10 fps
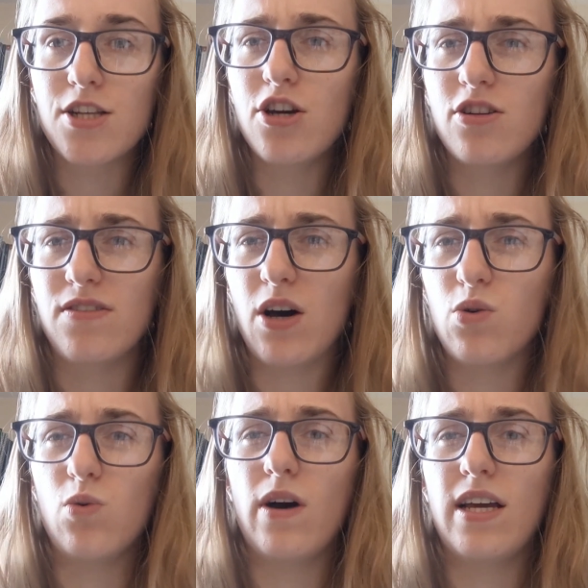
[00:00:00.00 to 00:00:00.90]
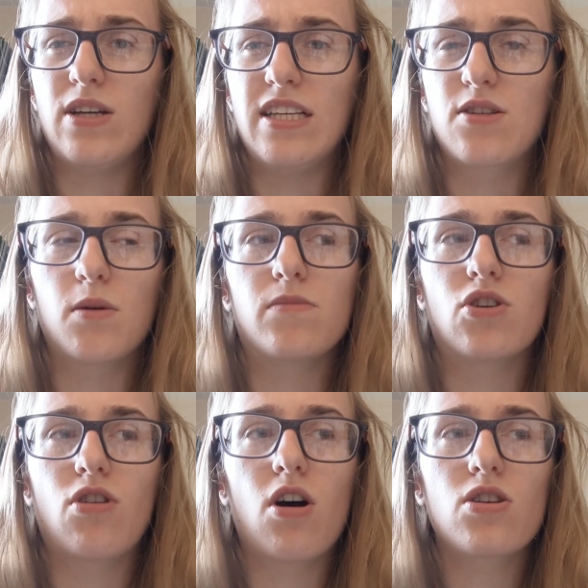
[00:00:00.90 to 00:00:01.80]
I don't know if that always
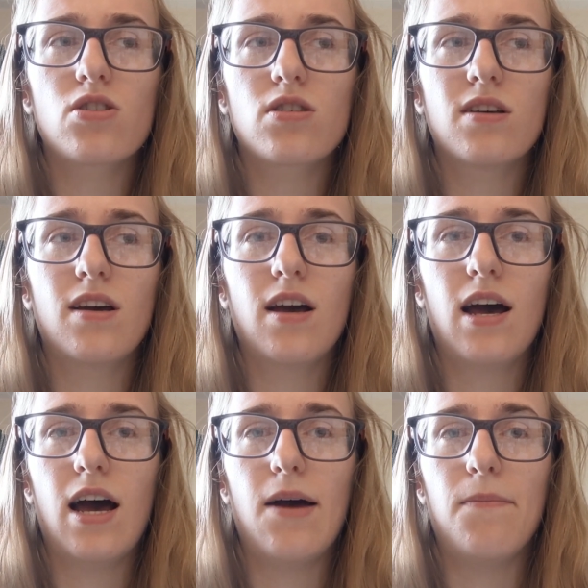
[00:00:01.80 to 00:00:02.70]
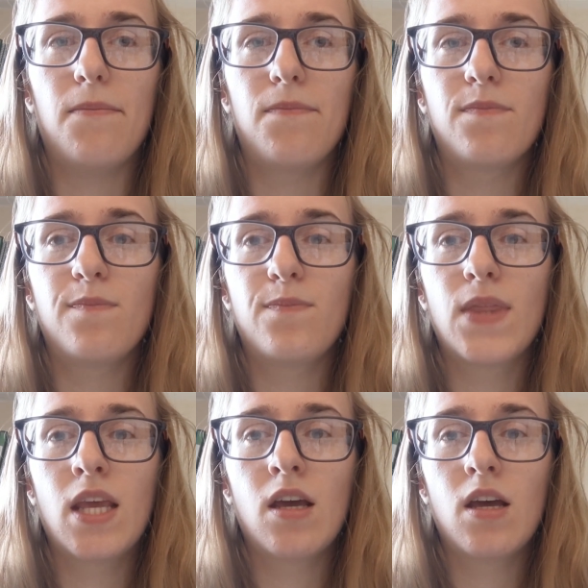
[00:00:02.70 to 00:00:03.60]
comes across.
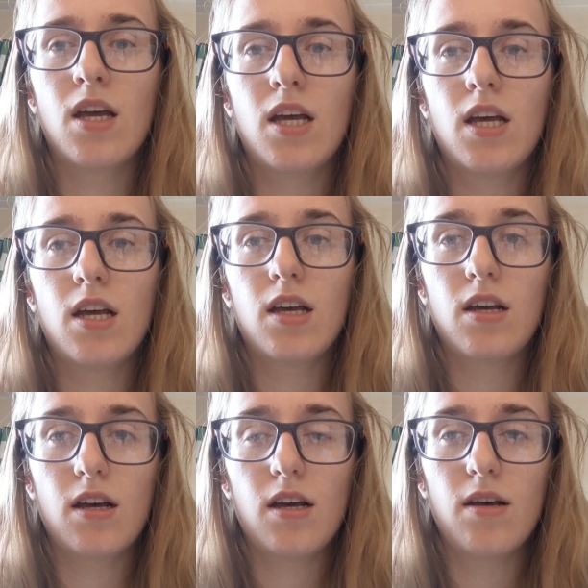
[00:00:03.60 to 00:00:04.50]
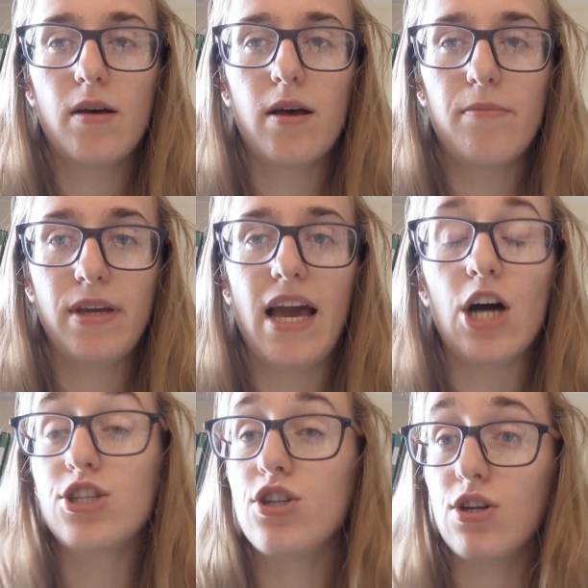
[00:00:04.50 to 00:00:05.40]
But
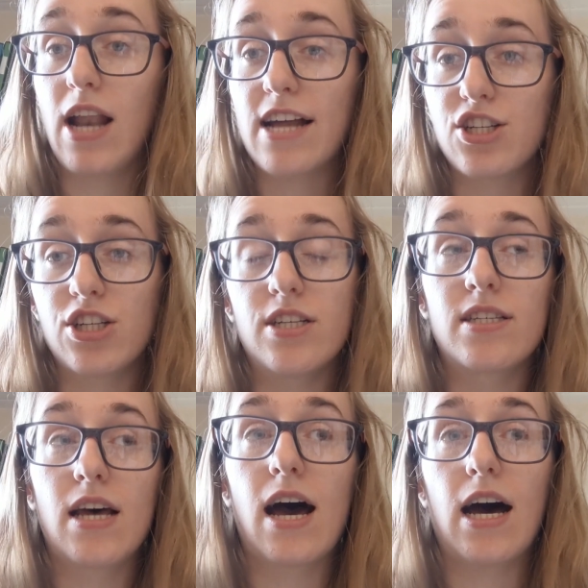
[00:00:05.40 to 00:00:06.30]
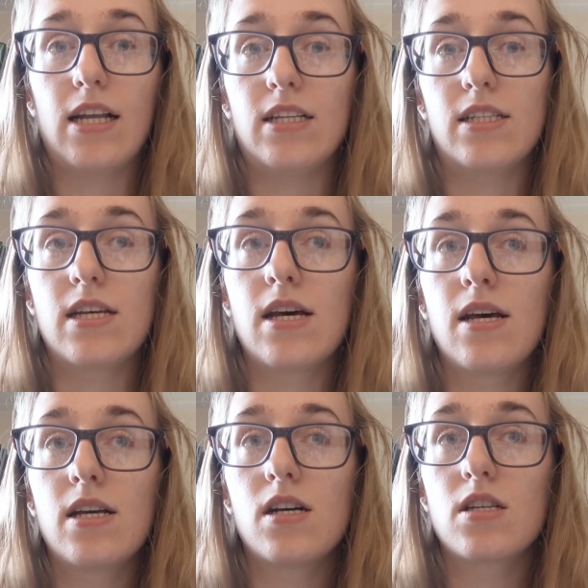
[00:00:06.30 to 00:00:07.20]
yeah, I do lectures, and
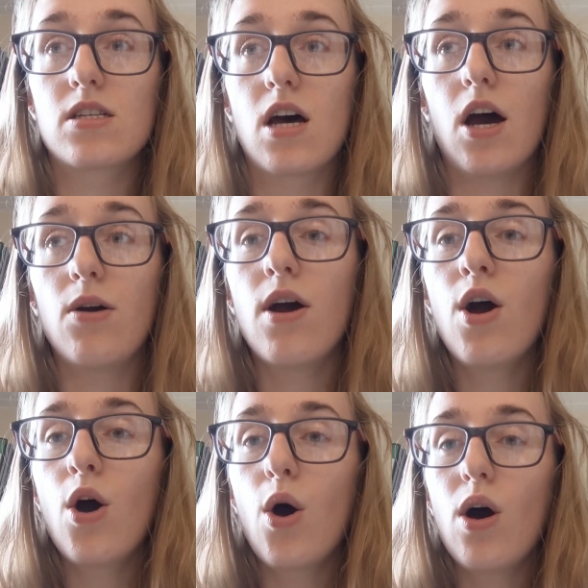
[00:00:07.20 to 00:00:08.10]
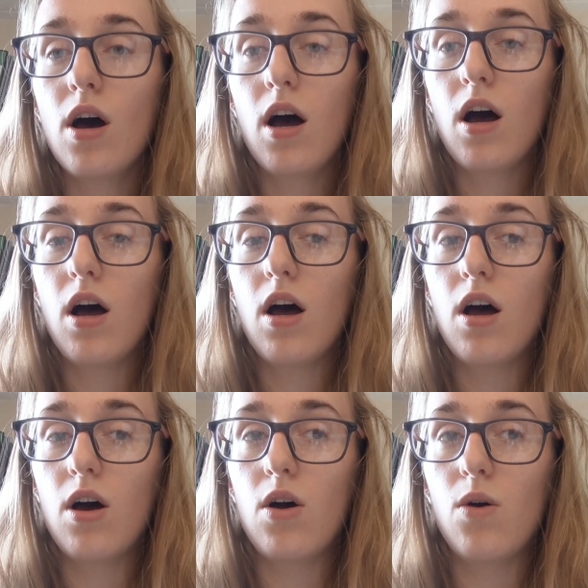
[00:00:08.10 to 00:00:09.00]
so
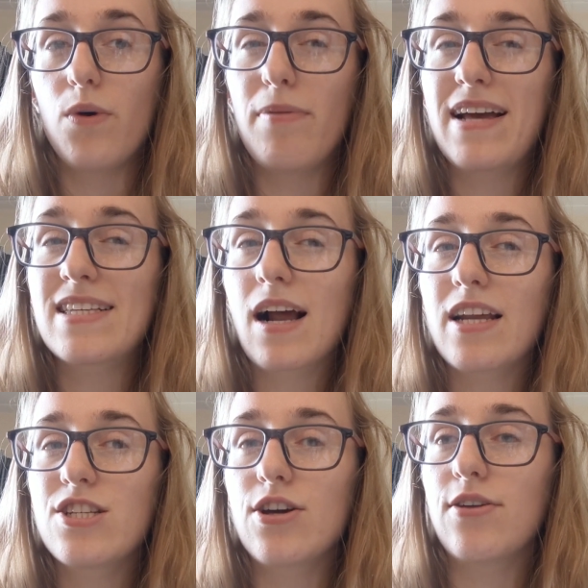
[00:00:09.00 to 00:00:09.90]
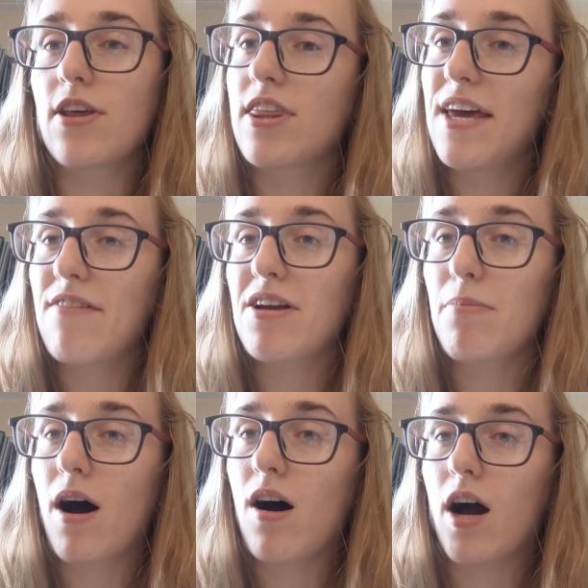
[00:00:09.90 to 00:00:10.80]
we basically do the
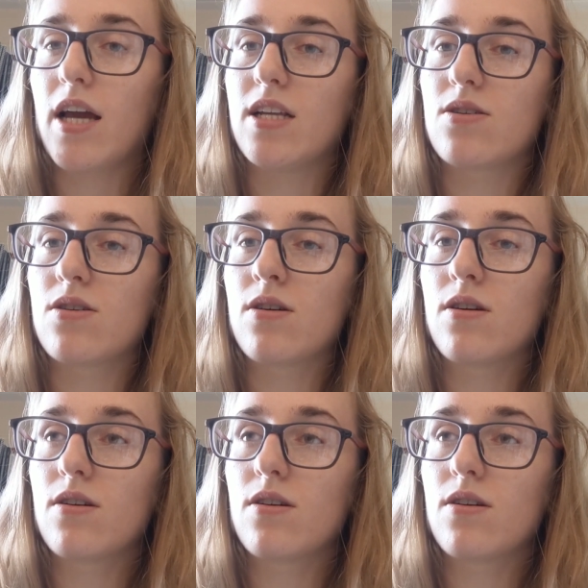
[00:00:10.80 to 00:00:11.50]
theory behind